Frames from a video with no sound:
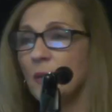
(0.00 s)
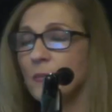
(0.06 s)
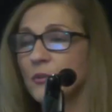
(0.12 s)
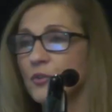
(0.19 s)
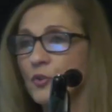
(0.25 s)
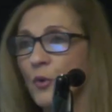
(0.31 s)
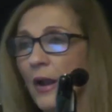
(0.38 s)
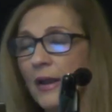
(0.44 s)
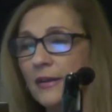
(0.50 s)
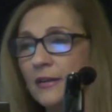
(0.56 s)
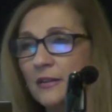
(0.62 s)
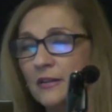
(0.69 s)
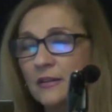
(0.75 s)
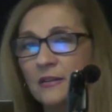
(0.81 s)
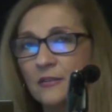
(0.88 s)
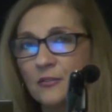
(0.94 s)
a
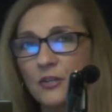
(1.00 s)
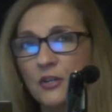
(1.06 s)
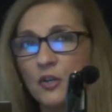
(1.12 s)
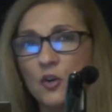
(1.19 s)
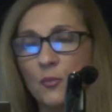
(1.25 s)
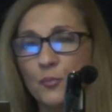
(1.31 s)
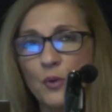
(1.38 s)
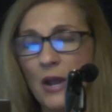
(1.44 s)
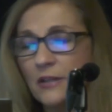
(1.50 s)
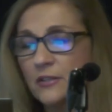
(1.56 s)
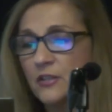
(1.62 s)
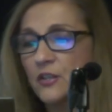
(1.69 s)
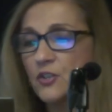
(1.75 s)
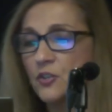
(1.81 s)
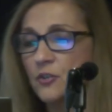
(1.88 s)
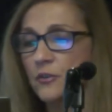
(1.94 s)
trained clinical
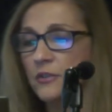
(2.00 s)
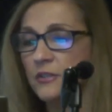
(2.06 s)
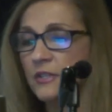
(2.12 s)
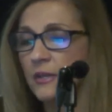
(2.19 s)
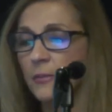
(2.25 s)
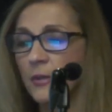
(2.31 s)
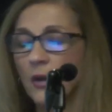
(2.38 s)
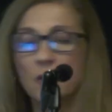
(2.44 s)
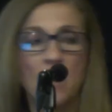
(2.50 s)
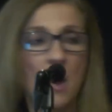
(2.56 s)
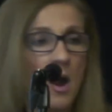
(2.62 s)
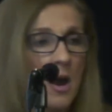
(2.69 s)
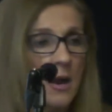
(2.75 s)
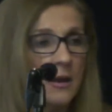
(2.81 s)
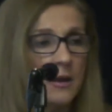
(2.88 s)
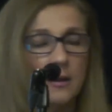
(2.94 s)
practitioner in
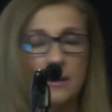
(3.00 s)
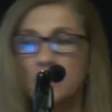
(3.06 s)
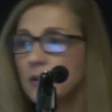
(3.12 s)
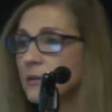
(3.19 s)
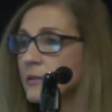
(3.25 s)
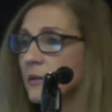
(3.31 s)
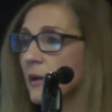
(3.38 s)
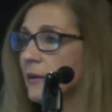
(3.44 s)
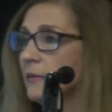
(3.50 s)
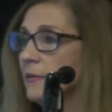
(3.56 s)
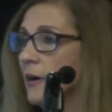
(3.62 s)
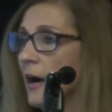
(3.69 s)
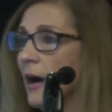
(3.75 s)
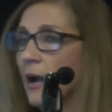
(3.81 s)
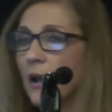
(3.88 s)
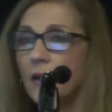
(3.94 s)
TBRI, and it's like,
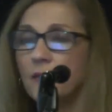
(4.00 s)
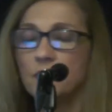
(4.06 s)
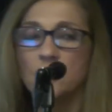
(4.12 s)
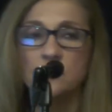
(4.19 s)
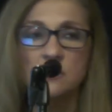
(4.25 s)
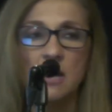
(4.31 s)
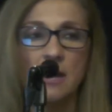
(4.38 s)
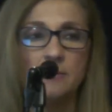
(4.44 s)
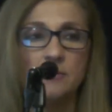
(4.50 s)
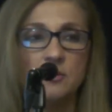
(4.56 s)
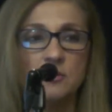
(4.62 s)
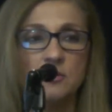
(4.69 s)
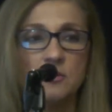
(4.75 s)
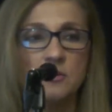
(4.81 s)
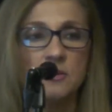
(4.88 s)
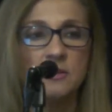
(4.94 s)
well, I have no time
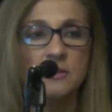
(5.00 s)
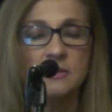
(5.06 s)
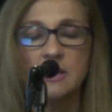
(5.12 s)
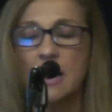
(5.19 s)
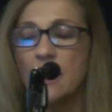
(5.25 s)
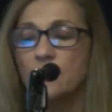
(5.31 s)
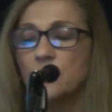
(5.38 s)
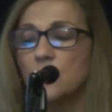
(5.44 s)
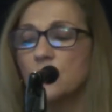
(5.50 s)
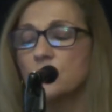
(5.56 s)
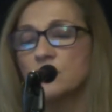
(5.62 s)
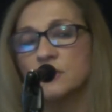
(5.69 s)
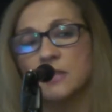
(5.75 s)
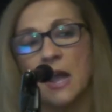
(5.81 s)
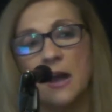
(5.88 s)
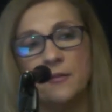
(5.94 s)
to do this. I have another
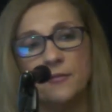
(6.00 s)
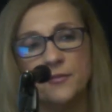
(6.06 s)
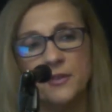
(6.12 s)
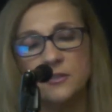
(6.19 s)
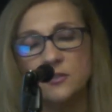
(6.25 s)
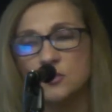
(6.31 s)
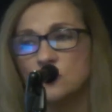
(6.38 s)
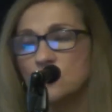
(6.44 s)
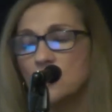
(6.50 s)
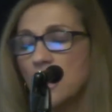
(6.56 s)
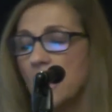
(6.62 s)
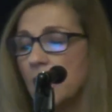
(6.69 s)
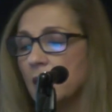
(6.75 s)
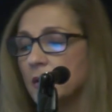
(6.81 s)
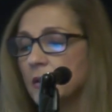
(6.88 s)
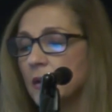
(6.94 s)
staff that's
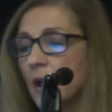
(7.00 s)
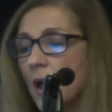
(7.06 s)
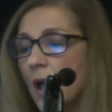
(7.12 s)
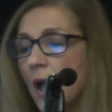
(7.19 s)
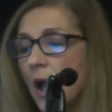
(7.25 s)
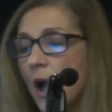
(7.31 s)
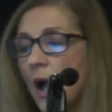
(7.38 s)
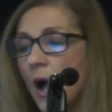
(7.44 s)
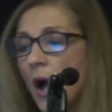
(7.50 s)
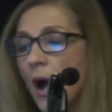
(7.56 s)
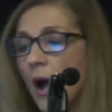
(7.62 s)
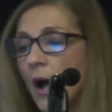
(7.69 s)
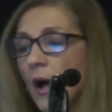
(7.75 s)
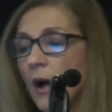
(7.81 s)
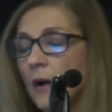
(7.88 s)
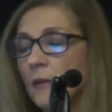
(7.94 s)
trained.
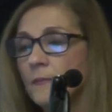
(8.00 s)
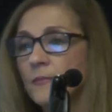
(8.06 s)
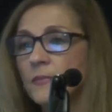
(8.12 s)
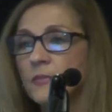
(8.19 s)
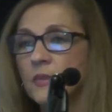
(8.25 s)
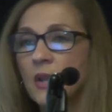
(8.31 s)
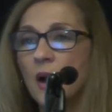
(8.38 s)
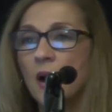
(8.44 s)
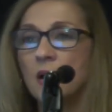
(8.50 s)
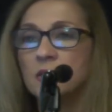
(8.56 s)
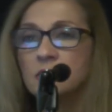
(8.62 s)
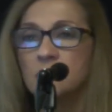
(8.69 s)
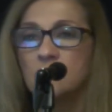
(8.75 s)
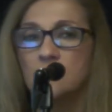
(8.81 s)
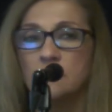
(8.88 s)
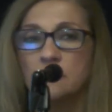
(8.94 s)

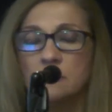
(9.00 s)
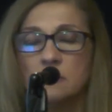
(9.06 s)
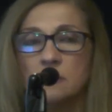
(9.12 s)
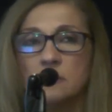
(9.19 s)
CASA